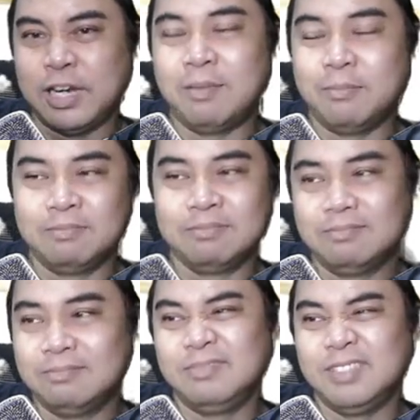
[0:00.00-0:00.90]
I'm,
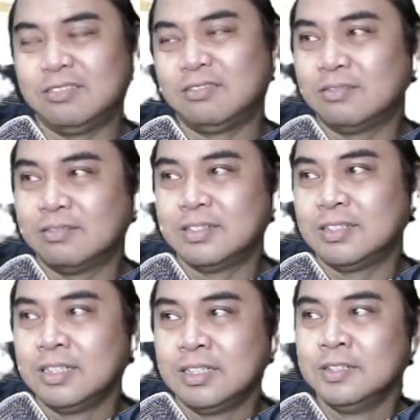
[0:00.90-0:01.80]
you know,
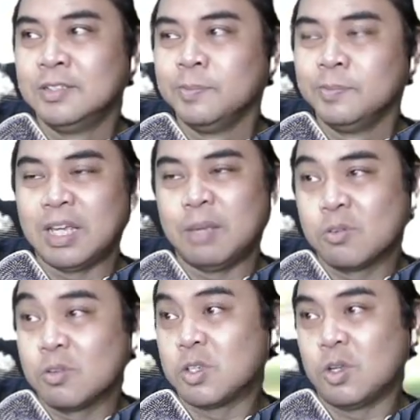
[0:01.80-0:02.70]
I'm
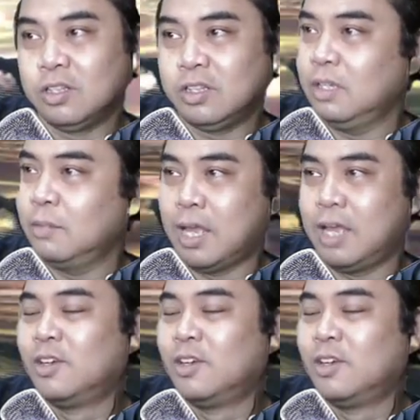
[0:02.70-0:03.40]
so salty about.